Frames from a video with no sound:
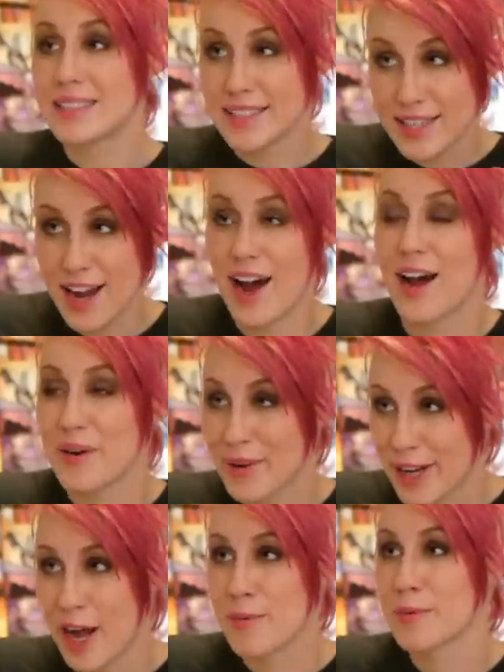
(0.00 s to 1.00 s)
is not
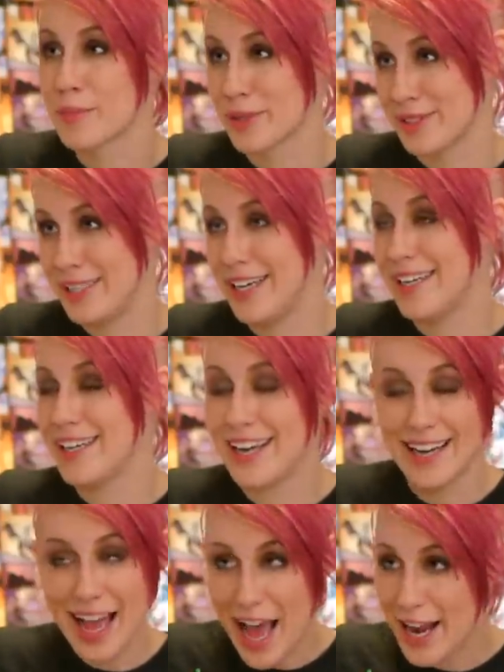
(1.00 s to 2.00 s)
what comic books need
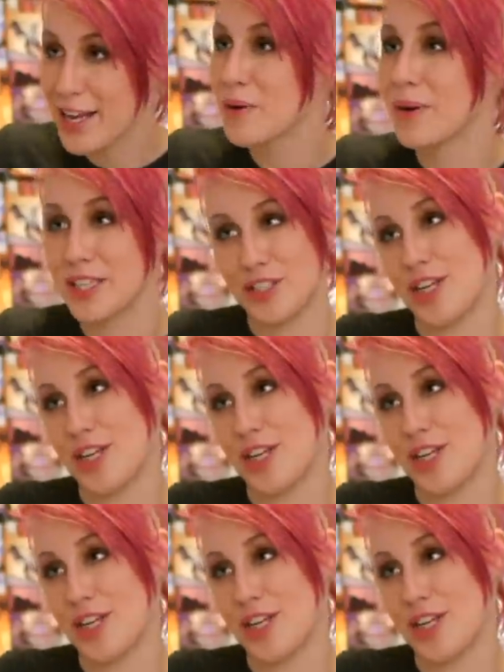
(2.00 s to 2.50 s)
in any way,